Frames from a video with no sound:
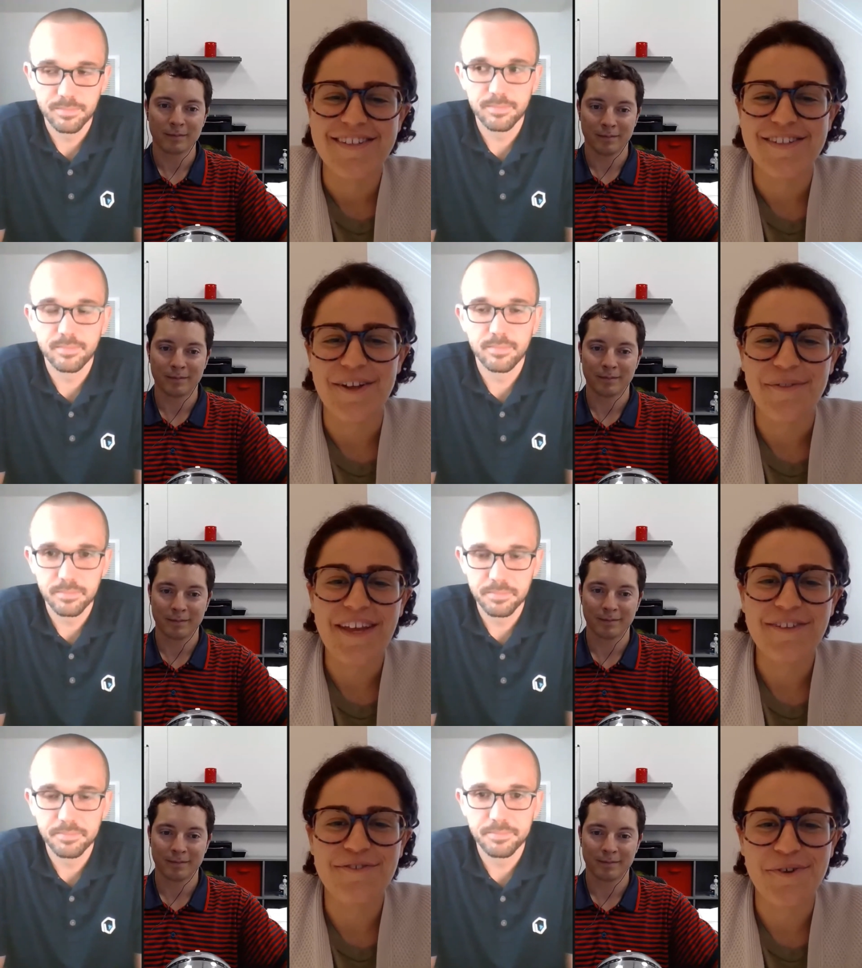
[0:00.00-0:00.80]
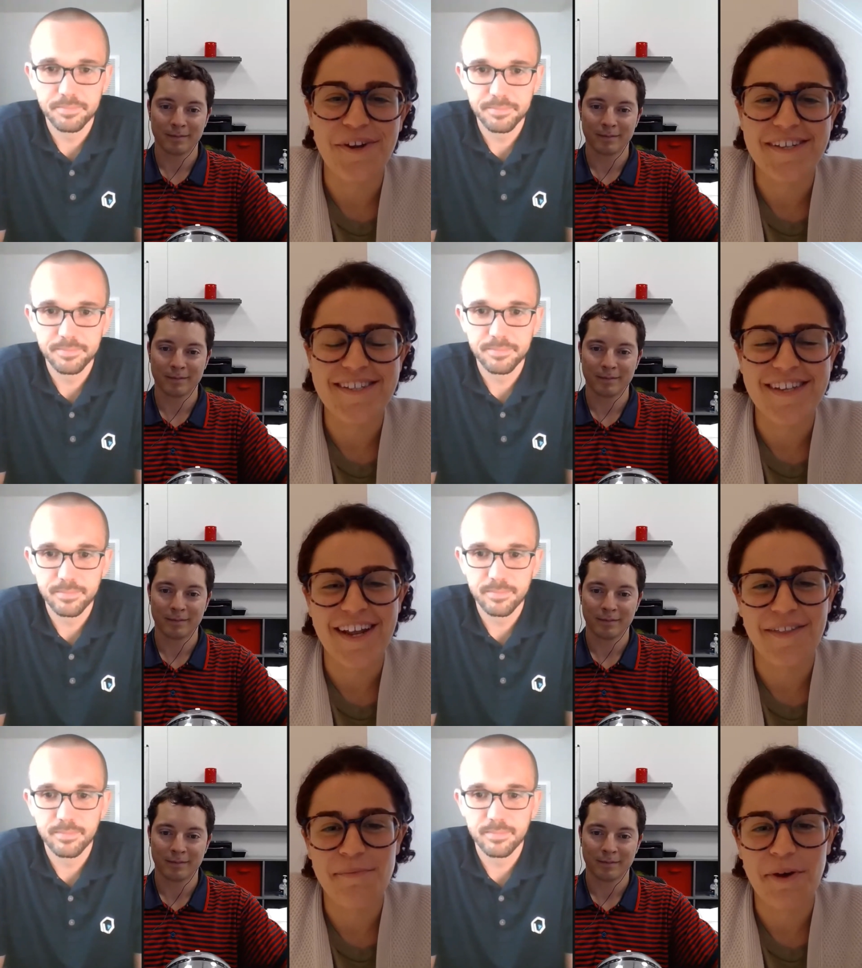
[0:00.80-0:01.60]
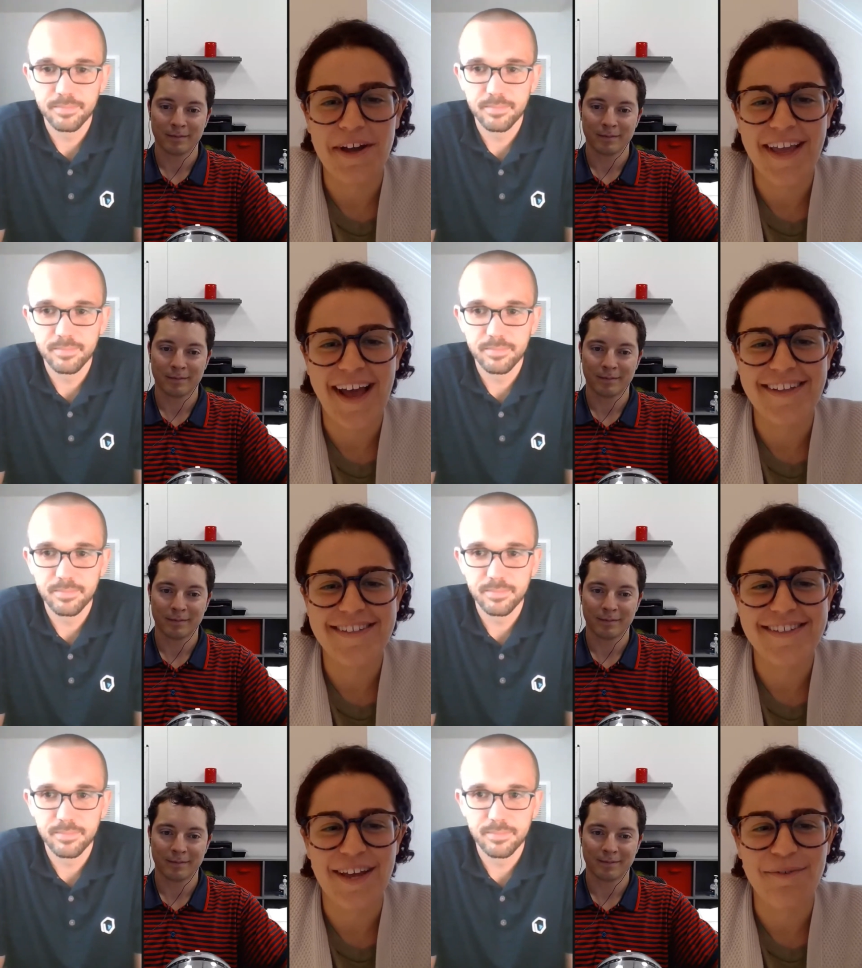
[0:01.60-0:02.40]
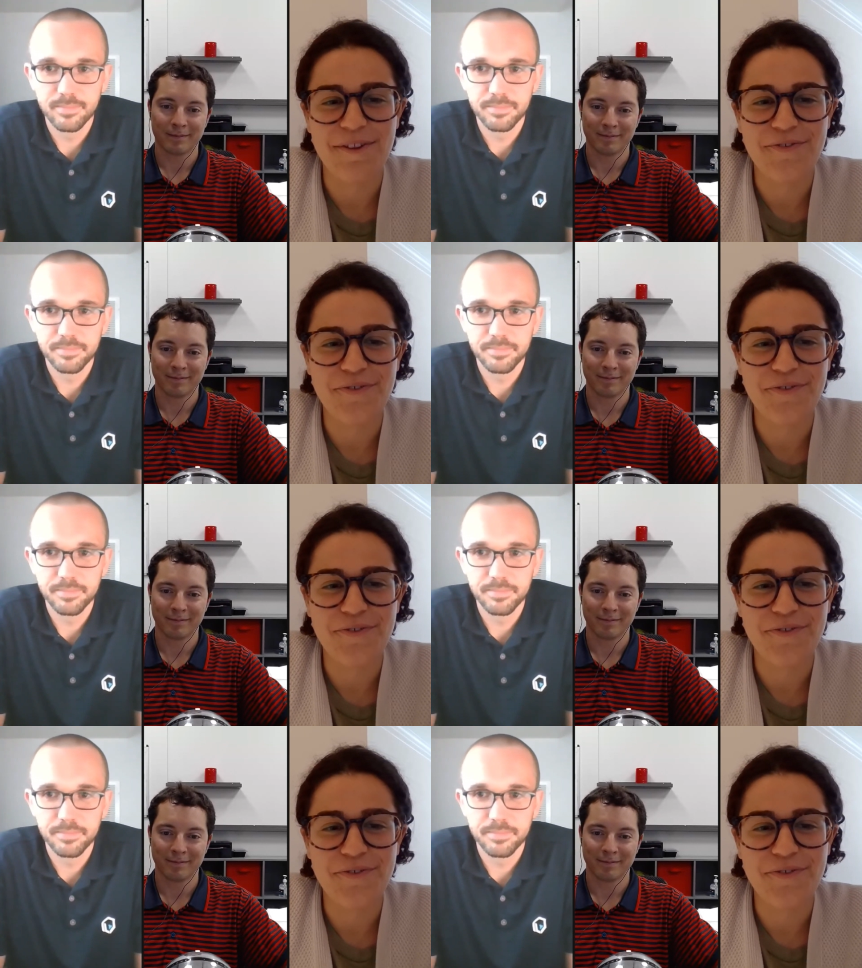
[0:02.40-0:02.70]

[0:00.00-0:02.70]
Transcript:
Speaker 1: So thanks for joining us today on the podcast, and we look